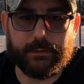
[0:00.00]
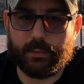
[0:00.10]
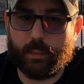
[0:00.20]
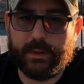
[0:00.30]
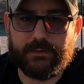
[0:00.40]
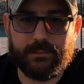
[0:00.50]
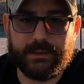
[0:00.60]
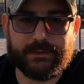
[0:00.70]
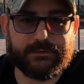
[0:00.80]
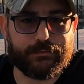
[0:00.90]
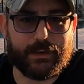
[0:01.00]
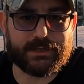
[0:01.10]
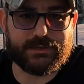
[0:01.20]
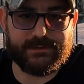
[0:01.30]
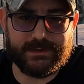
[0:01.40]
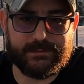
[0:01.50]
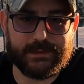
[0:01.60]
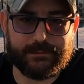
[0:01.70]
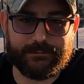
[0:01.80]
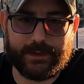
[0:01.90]
There were way too many distractions, even
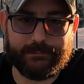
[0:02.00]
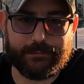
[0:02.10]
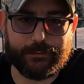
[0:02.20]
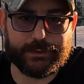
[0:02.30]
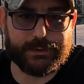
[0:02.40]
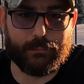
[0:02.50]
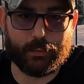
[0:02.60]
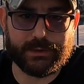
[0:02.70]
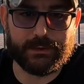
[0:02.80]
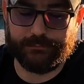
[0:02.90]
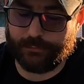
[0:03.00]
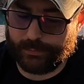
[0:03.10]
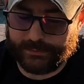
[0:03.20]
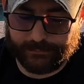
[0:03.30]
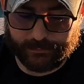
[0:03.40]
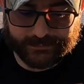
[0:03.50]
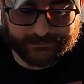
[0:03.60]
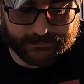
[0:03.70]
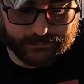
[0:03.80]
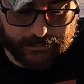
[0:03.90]
at 5.30 in the morning for whatever
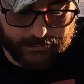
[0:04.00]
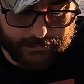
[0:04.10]
reason.